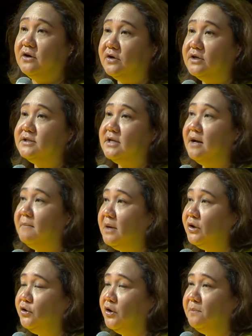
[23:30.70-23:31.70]
pero
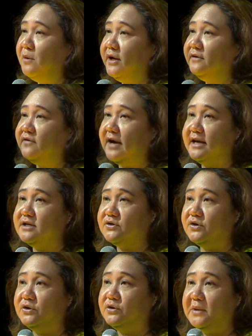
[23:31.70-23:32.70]
sa McDobo and
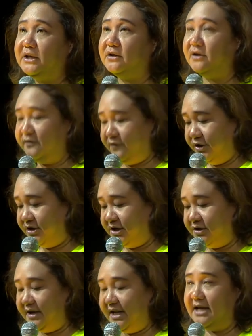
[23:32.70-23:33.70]
Fries on Twitter for
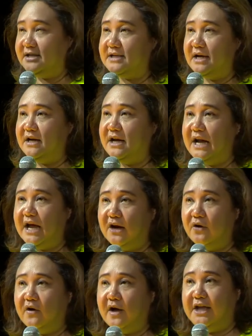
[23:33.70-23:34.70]
cheer dance, ang
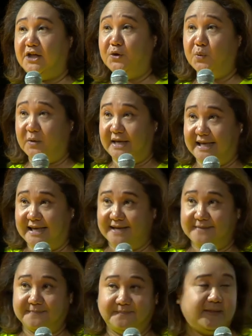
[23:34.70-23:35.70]
nanalo ay
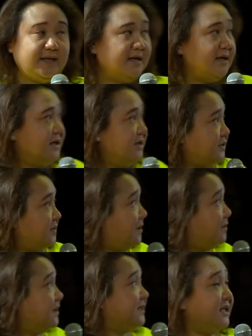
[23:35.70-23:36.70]
UE.
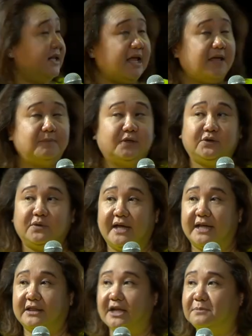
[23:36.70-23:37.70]
So we were still able
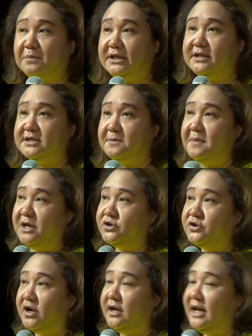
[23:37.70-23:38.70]
to get that
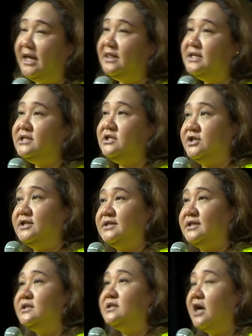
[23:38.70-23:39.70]
participation. And this is
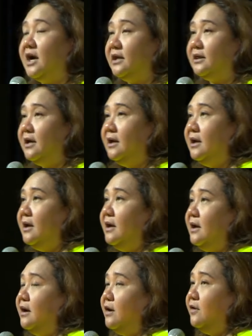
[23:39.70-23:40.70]
just the start
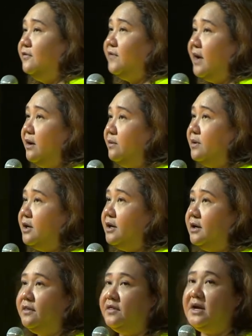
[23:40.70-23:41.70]
of
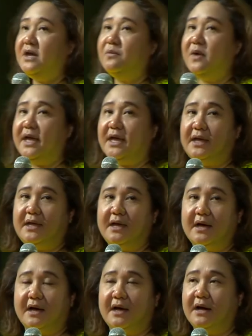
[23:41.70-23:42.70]
our
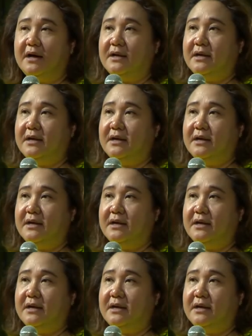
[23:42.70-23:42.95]
three-way